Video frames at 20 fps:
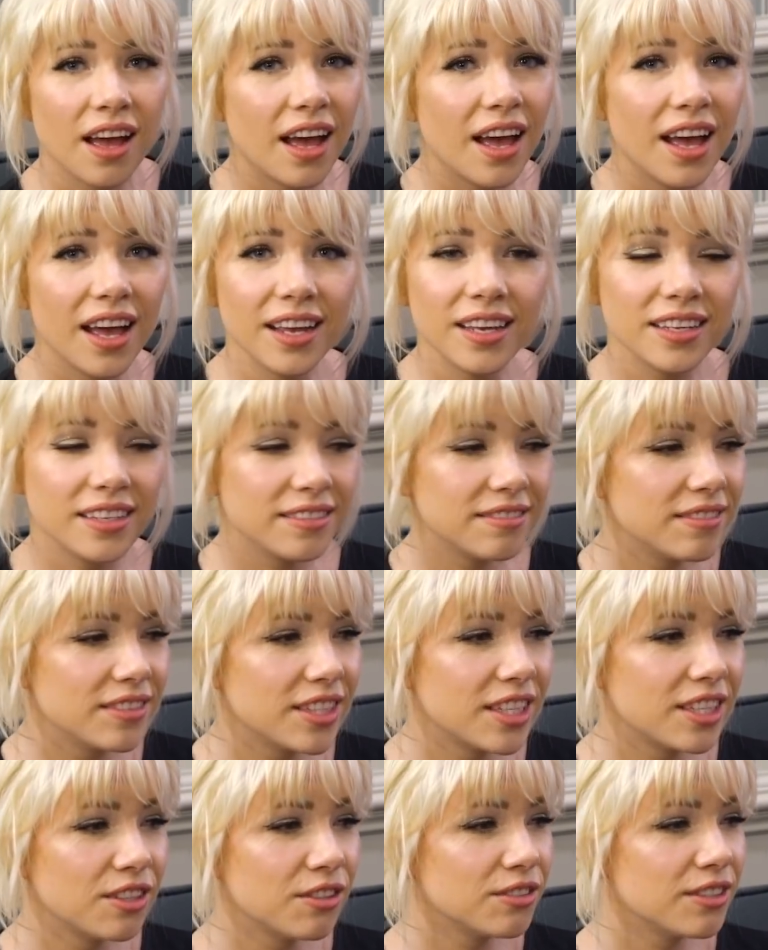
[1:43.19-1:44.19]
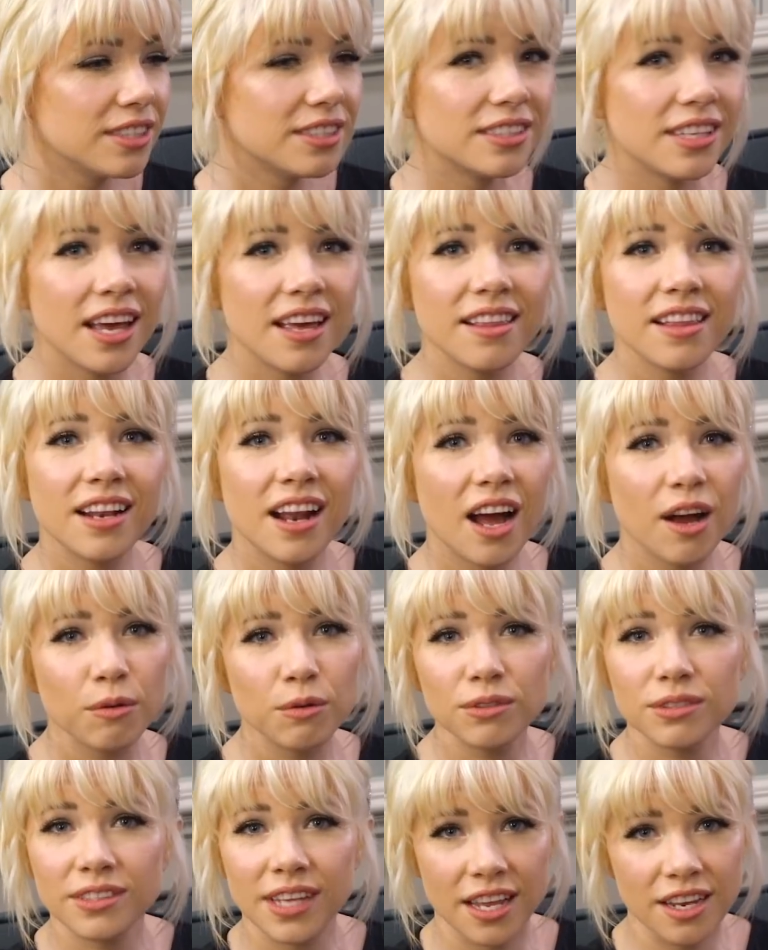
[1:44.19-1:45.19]
I can only say that I
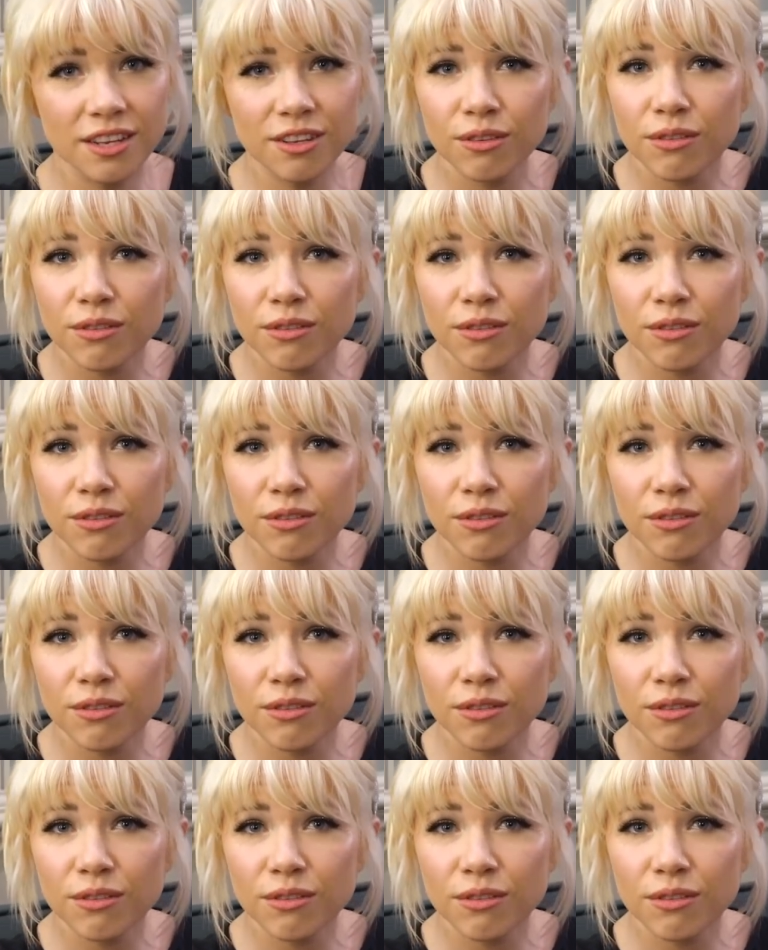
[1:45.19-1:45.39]
will send